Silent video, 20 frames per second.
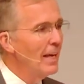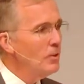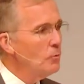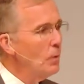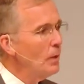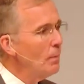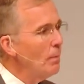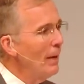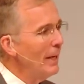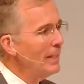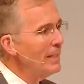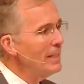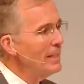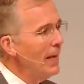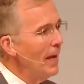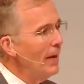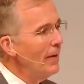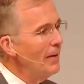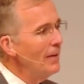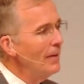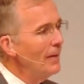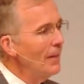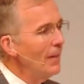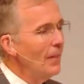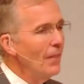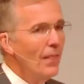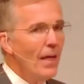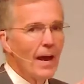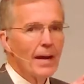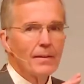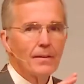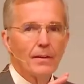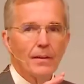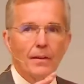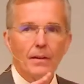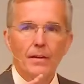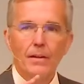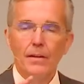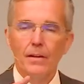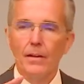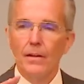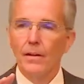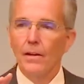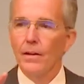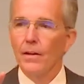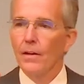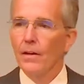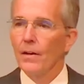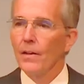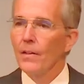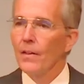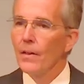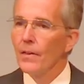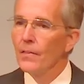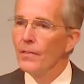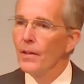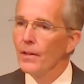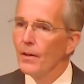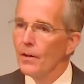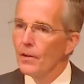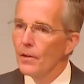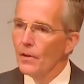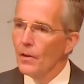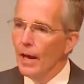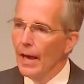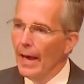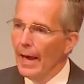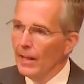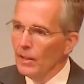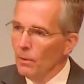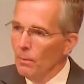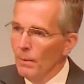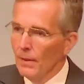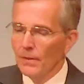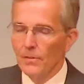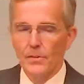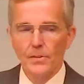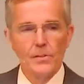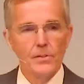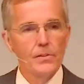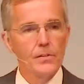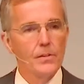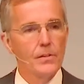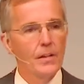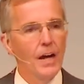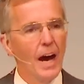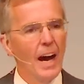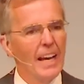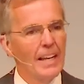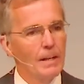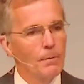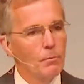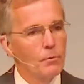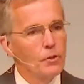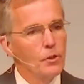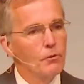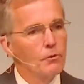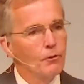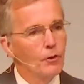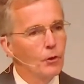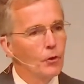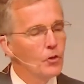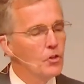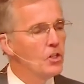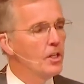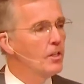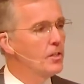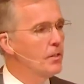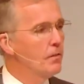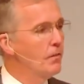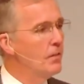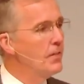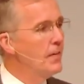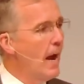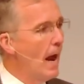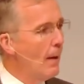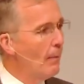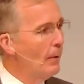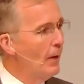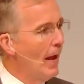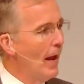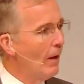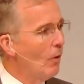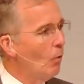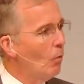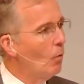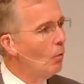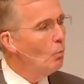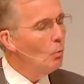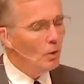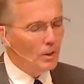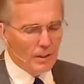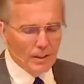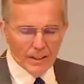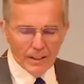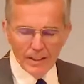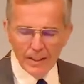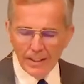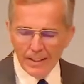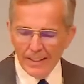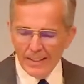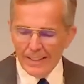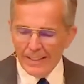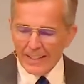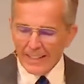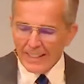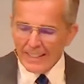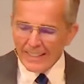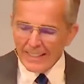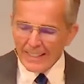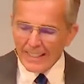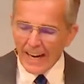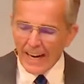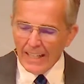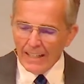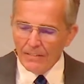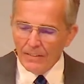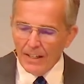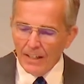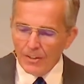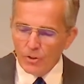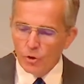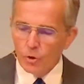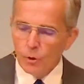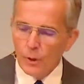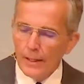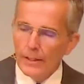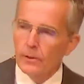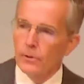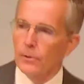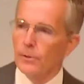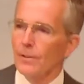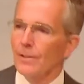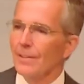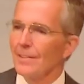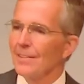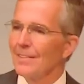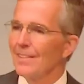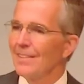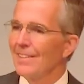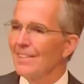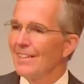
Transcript: Last week, Mike said that the elements, the items, the furnishings of the tabernacle were kind of a trailer,